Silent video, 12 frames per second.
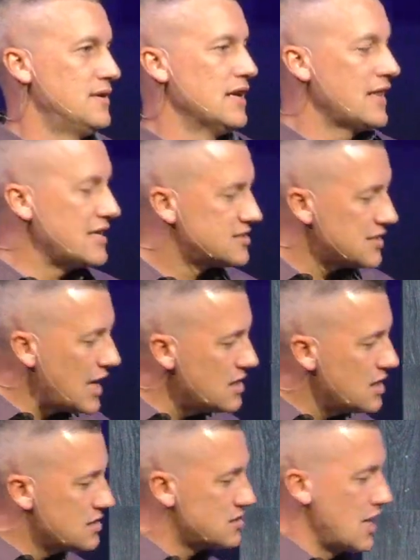They say
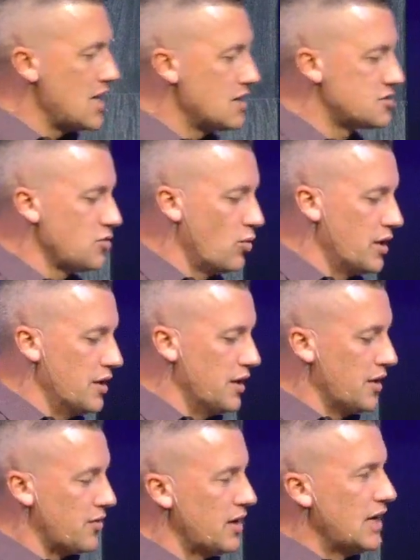these things to one
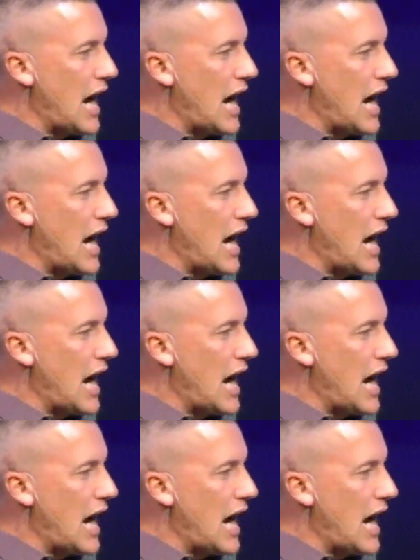another.